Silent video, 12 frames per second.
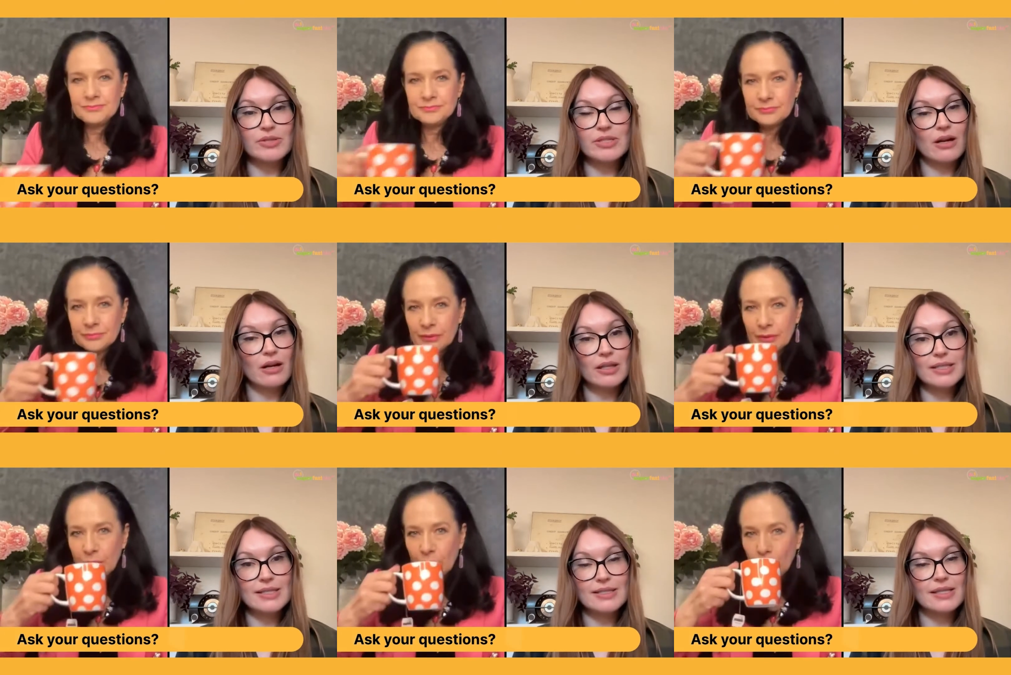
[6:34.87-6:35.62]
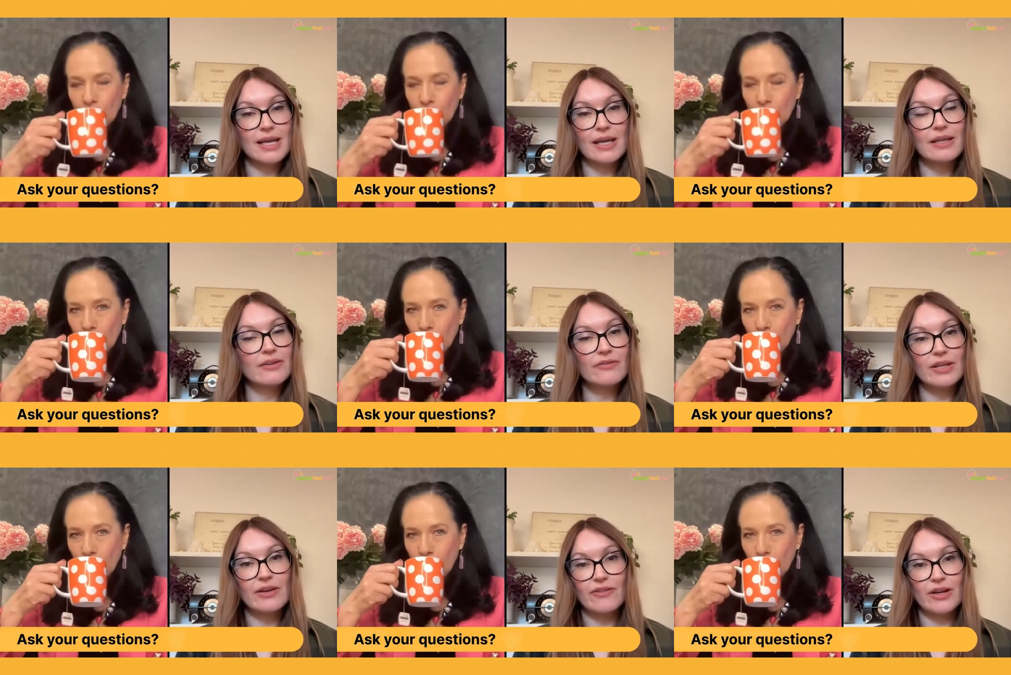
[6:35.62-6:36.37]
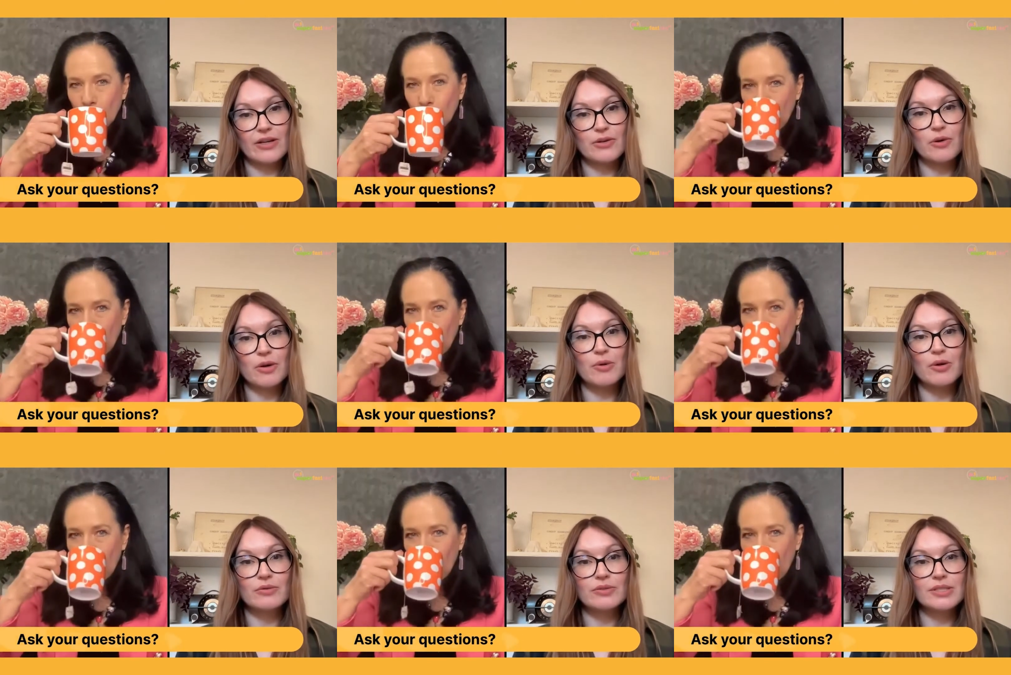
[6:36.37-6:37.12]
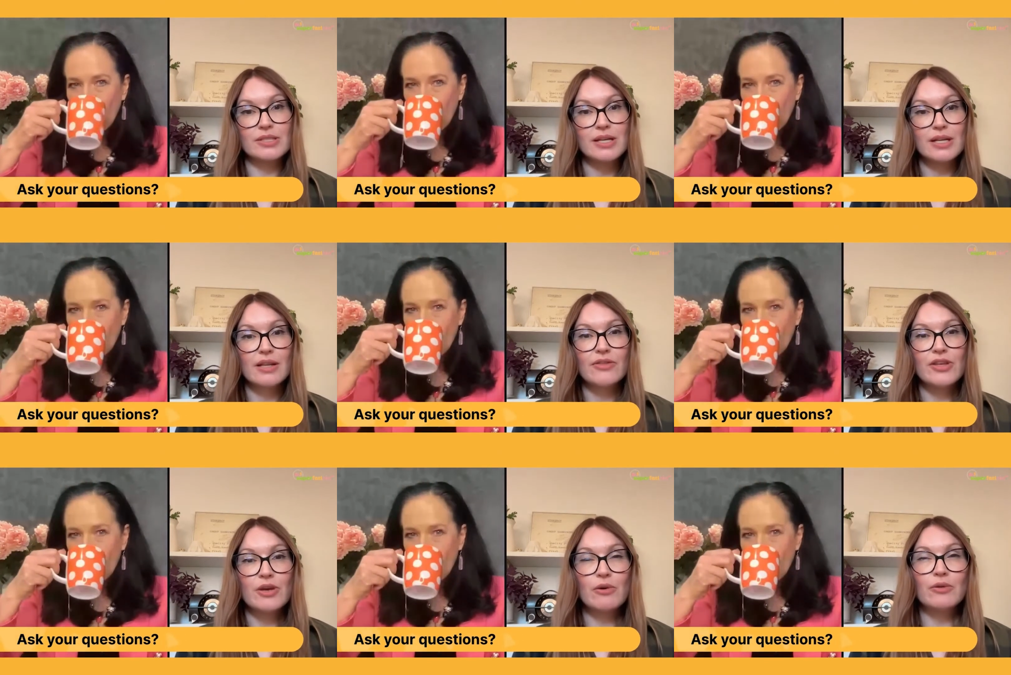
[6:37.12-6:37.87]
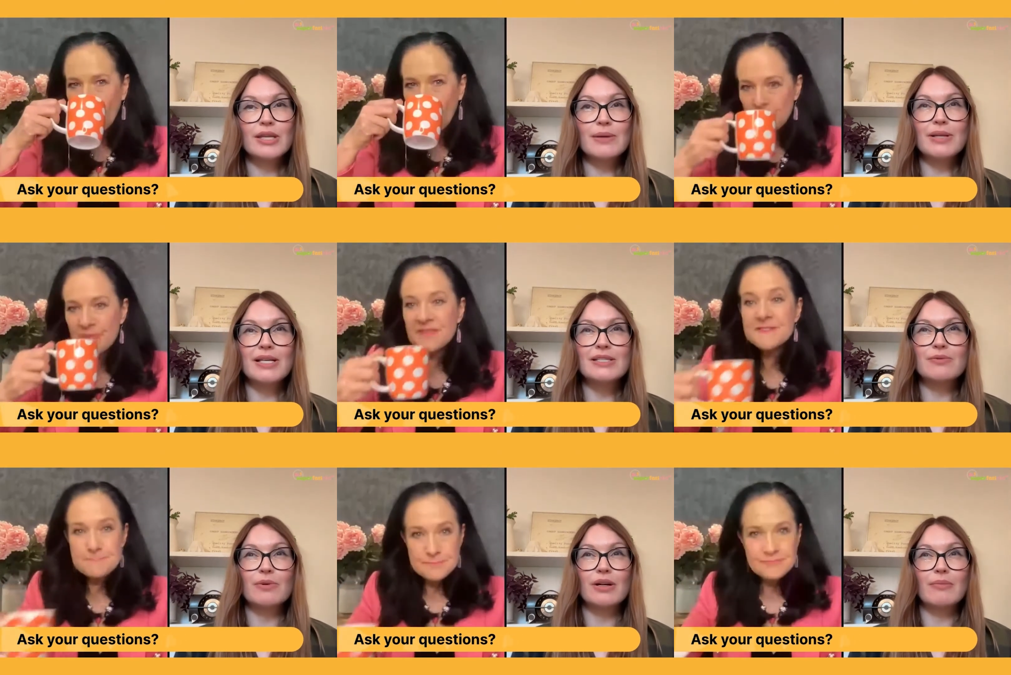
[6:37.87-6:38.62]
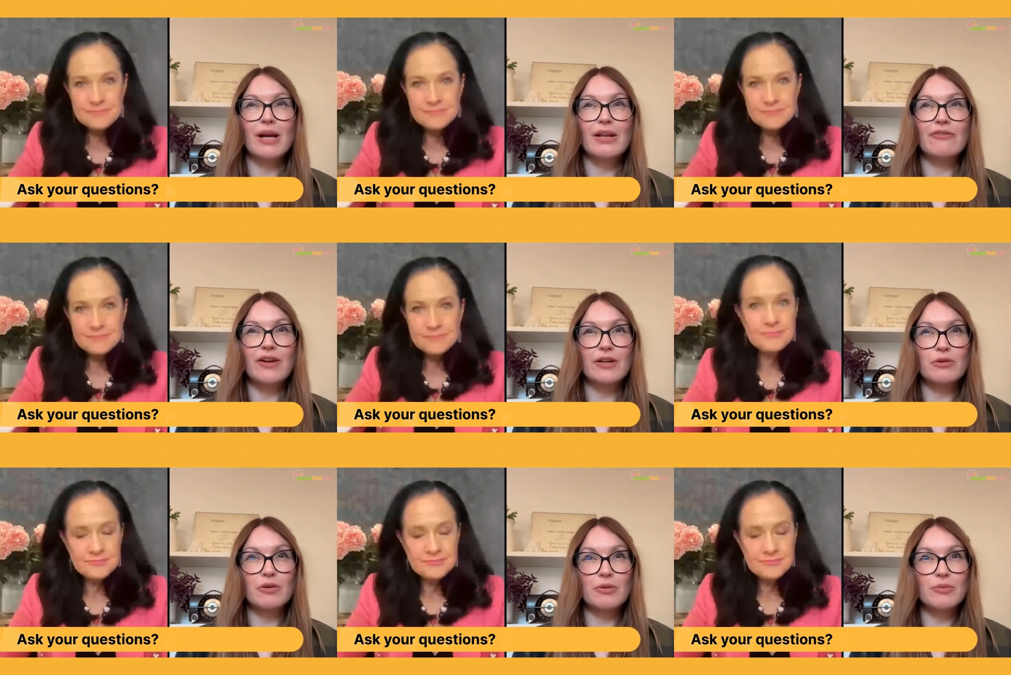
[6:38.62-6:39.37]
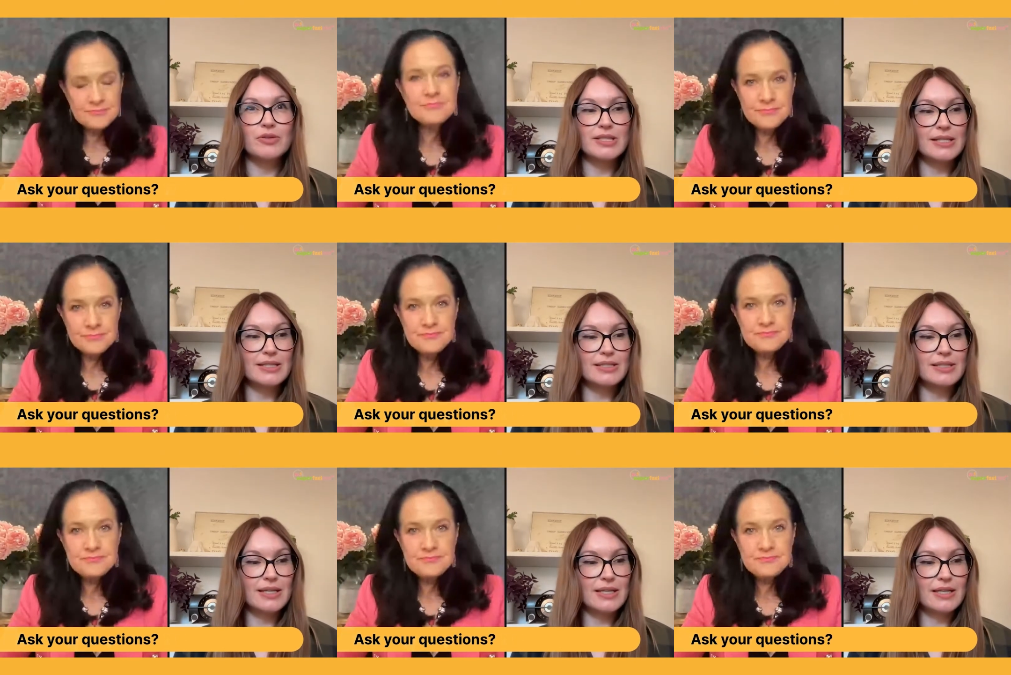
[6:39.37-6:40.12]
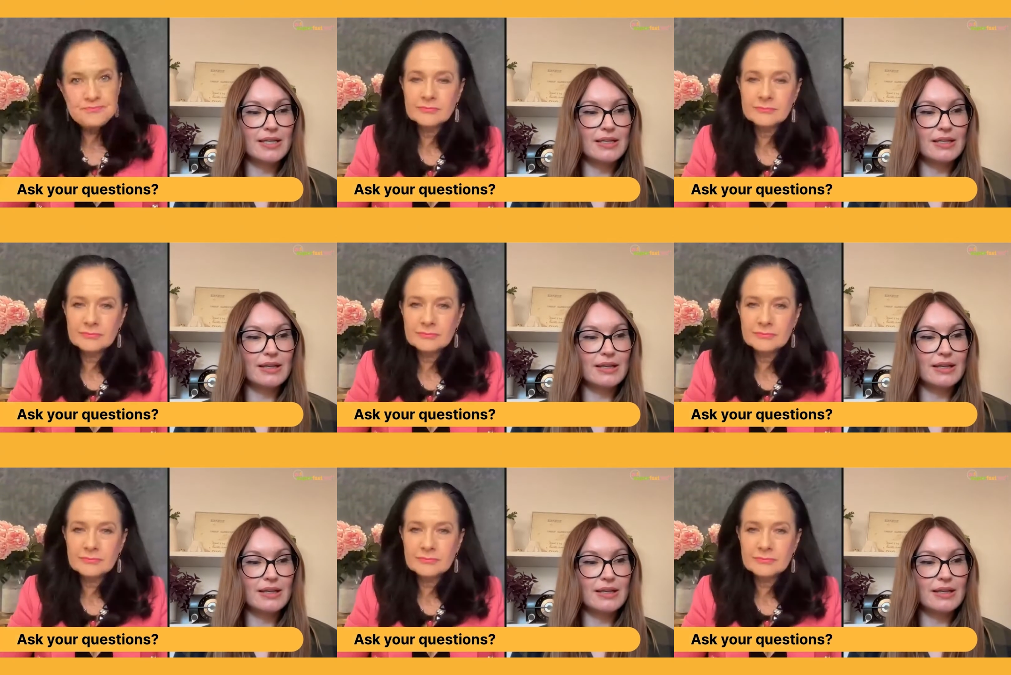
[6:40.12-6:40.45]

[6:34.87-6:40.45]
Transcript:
Speaker 1: at all. It doesn't negatively affect hormones. The only place where it might affect hormones is in